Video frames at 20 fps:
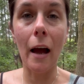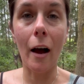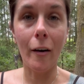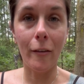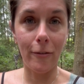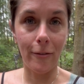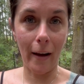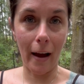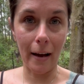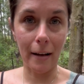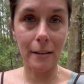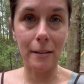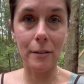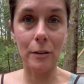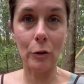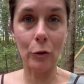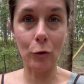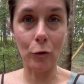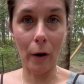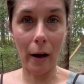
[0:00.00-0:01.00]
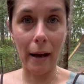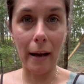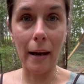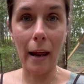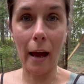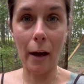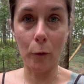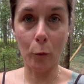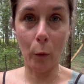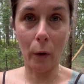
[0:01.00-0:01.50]
affects the rate
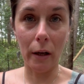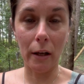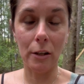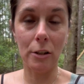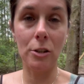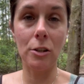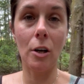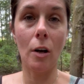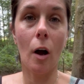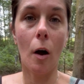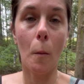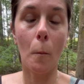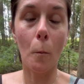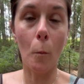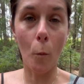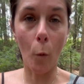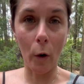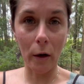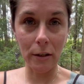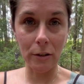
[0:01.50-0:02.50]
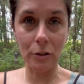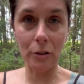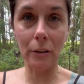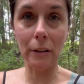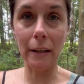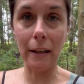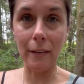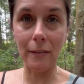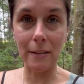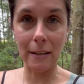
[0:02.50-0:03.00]
at which moisture
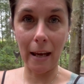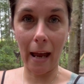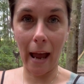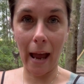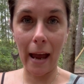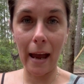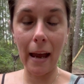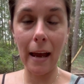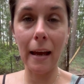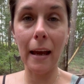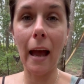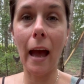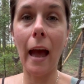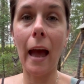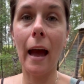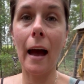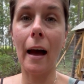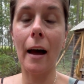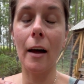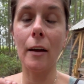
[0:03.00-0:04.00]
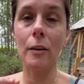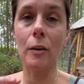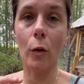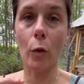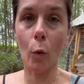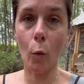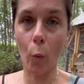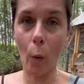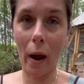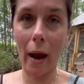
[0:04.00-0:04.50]
leaves the egg and
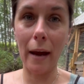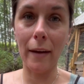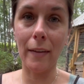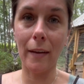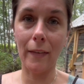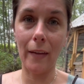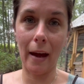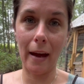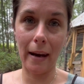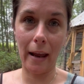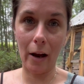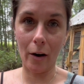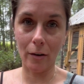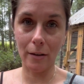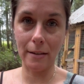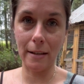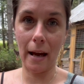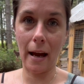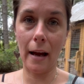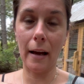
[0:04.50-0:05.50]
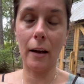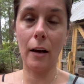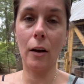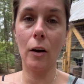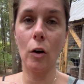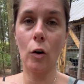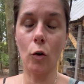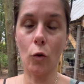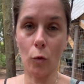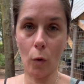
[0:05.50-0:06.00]
the way that that air sac
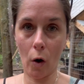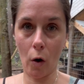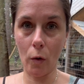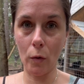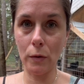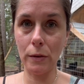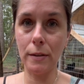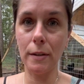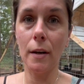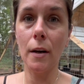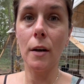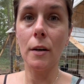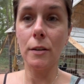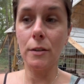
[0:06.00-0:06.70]
grows.